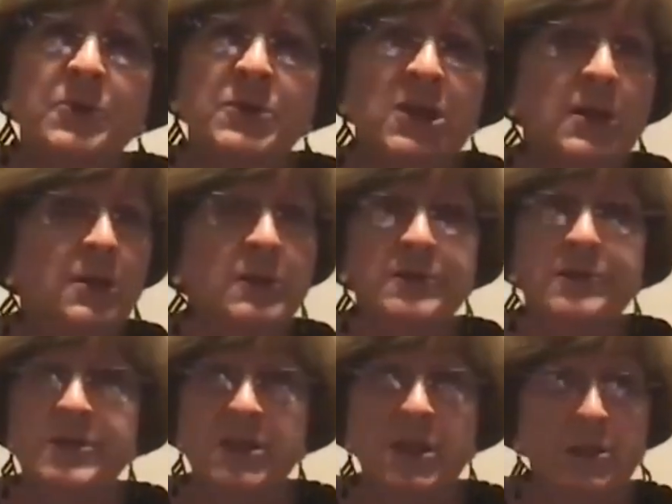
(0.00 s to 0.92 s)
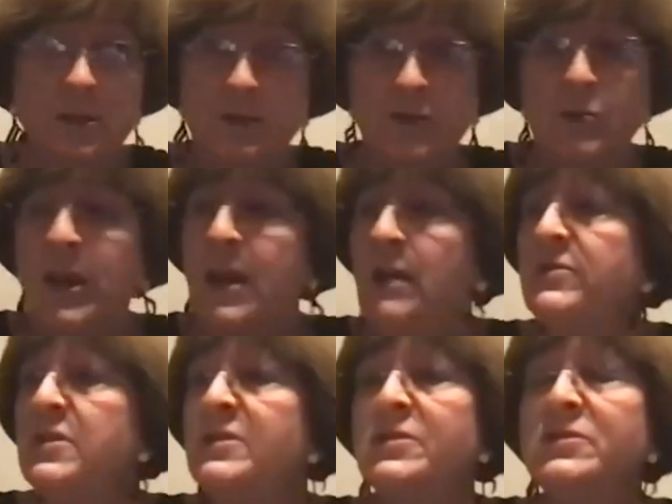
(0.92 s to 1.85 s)
which I know a zillion of you
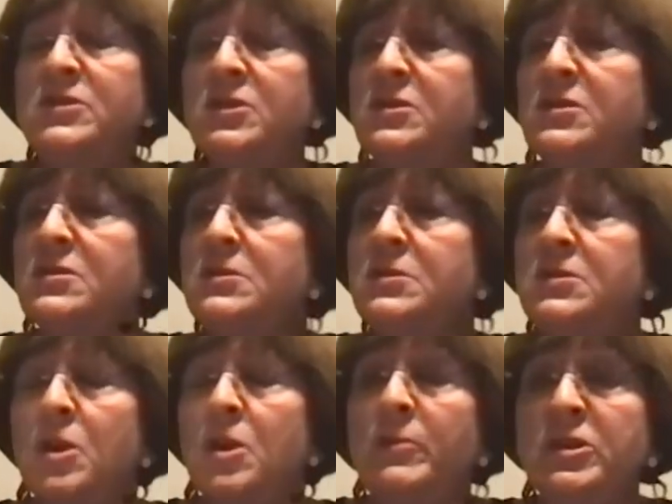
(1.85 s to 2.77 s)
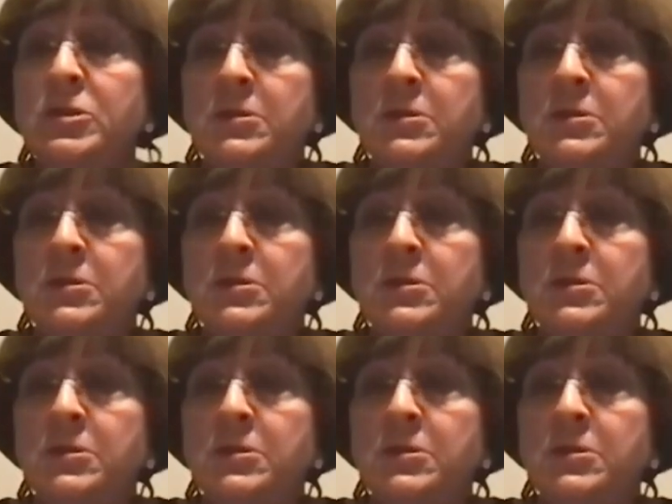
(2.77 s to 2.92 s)
have. This is just so much